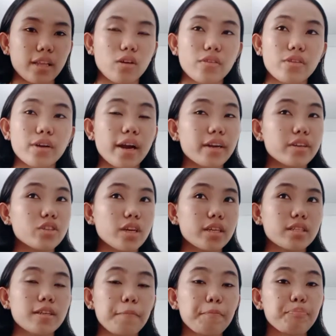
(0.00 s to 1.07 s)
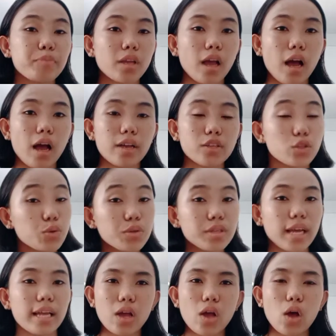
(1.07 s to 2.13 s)
Now, there are just
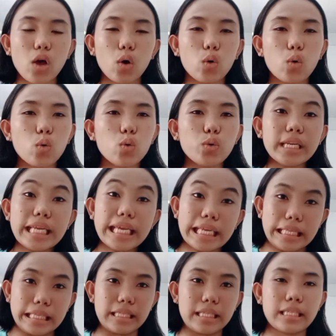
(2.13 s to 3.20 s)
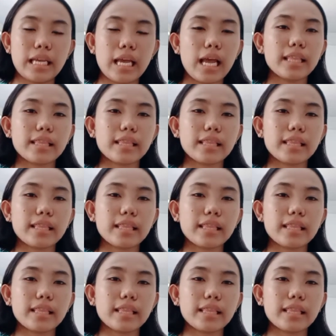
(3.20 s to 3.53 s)
students who needs